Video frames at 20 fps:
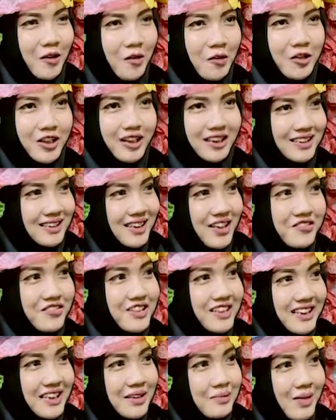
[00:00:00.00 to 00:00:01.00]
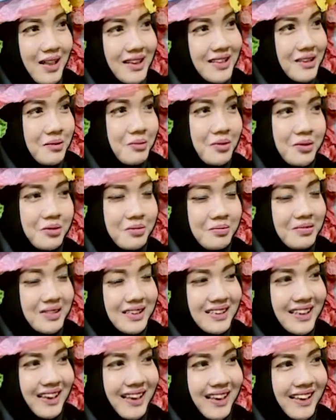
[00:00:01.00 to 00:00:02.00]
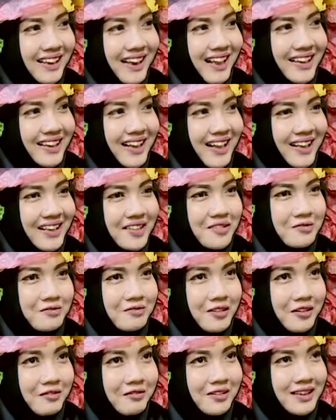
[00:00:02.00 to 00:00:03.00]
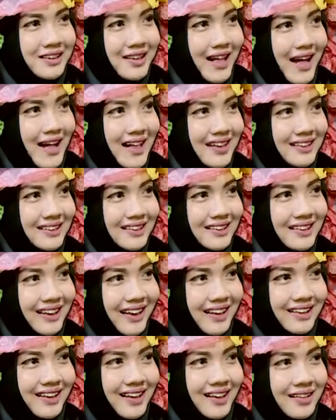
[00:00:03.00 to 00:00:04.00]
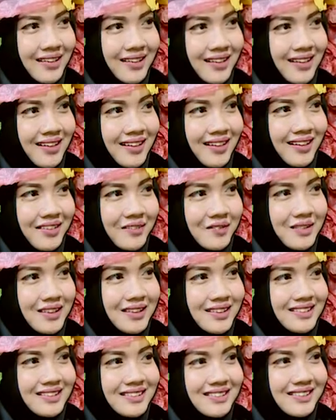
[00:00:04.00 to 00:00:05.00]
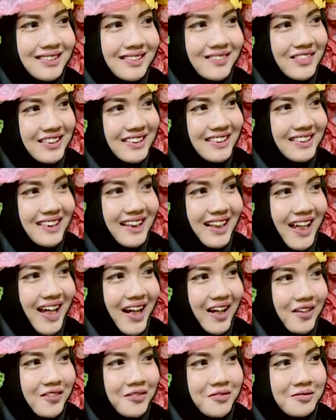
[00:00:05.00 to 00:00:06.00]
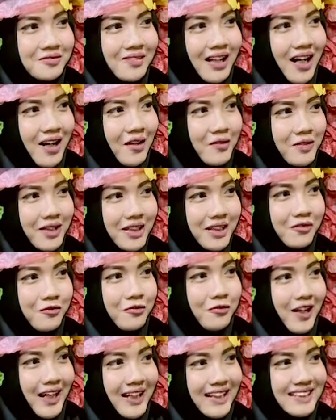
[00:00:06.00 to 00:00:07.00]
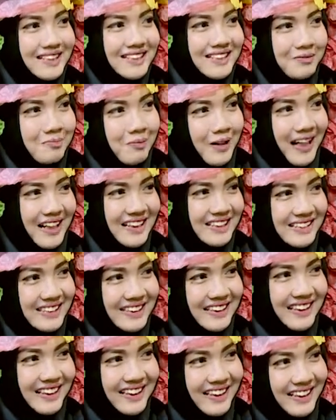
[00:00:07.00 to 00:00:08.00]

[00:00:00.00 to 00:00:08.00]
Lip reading: or 70 maximums. And then when we dead, and then we still have our waste plastic.